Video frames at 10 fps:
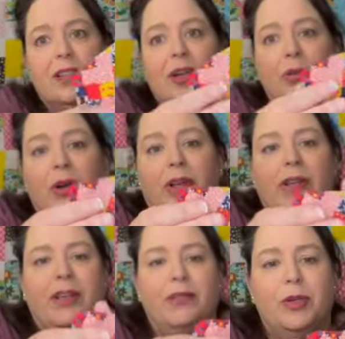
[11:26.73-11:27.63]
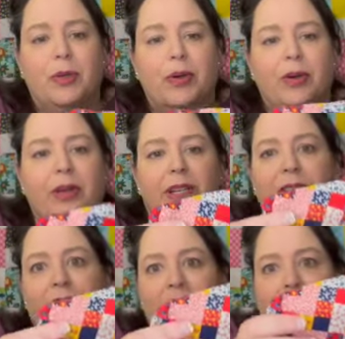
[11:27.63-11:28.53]
Come on, if you were in the
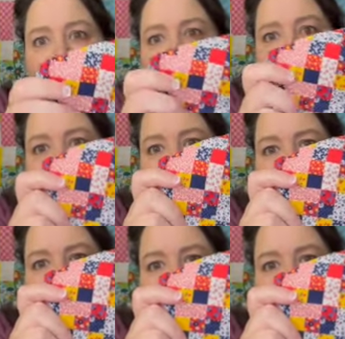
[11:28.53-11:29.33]
70s,